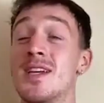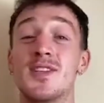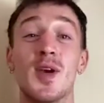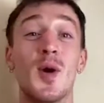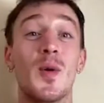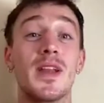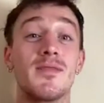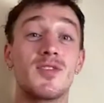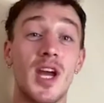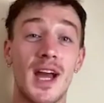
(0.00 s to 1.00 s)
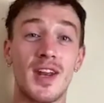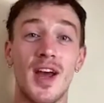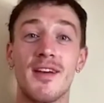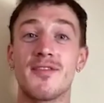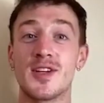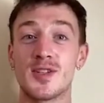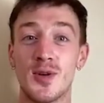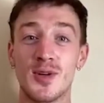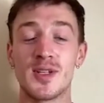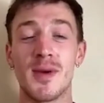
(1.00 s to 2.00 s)
So when Jack and I first
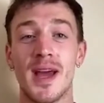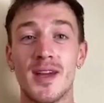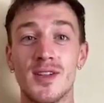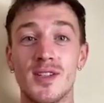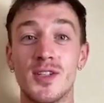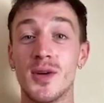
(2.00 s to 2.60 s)
talked about